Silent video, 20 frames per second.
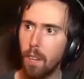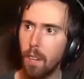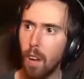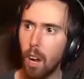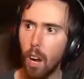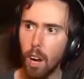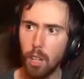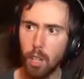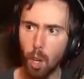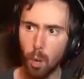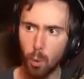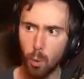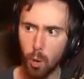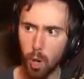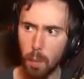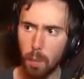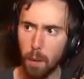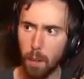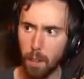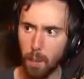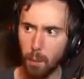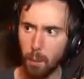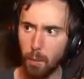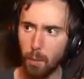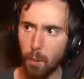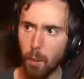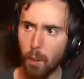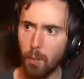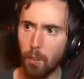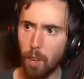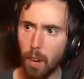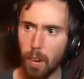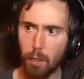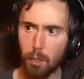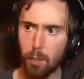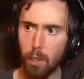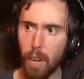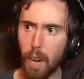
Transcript: Uh, don't worry about the waverns. Actually,